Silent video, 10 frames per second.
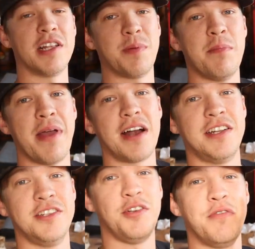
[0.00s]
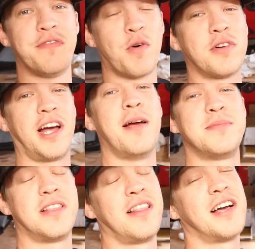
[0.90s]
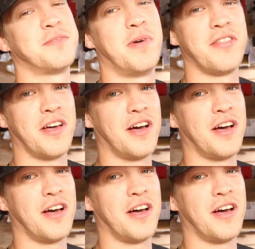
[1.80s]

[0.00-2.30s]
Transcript: But it's been backed into four times in the last month